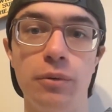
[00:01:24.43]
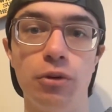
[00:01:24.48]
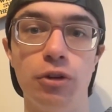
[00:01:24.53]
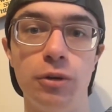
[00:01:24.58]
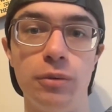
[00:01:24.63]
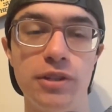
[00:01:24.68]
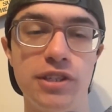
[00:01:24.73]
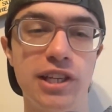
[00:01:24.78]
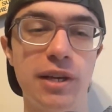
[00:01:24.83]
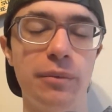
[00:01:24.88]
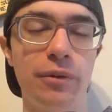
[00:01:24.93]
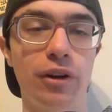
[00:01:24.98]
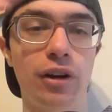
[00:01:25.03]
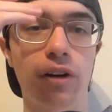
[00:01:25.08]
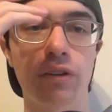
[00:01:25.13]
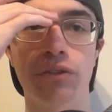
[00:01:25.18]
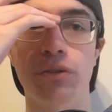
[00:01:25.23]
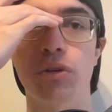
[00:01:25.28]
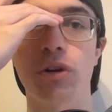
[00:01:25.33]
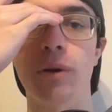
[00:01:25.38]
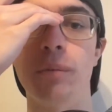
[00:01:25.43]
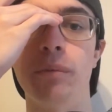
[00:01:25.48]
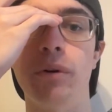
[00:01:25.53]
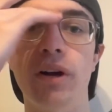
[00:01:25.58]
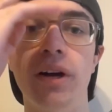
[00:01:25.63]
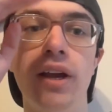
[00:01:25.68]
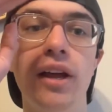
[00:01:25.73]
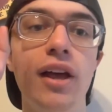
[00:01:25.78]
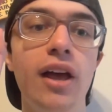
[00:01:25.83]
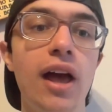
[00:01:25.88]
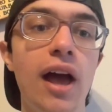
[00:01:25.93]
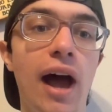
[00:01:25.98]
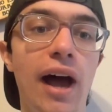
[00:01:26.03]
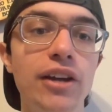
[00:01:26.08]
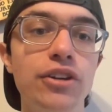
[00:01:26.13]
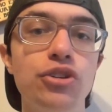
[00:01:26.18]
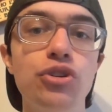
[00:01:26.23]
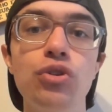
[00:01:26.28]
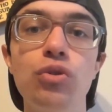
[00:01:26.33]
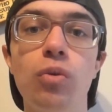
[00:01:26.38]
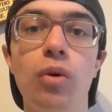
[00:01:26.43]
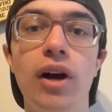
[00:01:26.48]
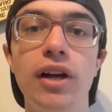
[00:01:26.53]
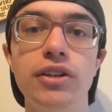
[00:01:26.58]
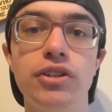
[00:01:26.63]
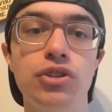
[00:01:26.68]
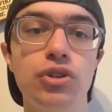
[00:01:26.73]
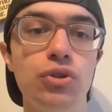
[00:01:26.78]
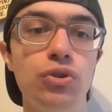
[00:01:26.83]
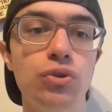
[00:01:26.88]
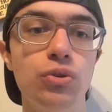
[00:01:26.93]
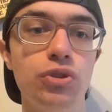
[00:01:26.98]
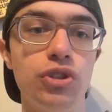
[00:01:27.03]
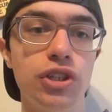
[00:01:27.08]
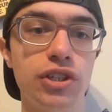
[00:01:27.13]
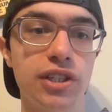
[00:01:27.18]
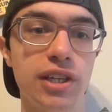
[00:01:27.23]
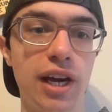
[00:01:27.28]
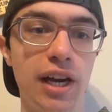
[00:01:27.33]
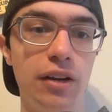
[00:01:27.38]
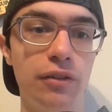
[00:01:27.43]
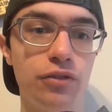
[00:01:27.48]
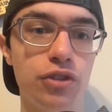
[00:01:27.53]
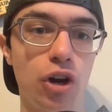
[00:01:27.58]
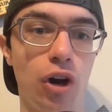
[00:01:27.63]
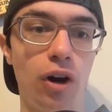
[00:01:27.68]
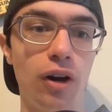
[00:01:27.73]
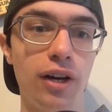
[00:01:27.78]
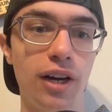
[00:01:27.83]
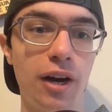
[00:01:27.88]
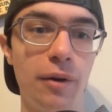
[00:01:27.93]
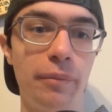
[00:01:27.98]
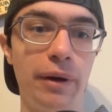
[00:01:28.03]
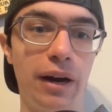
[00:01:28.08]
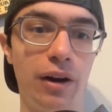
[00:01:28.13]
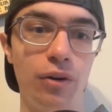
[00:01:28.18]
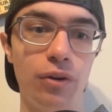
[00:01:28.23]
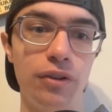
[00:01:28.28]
going to be skipping around through it. But I do want to just kind of talk about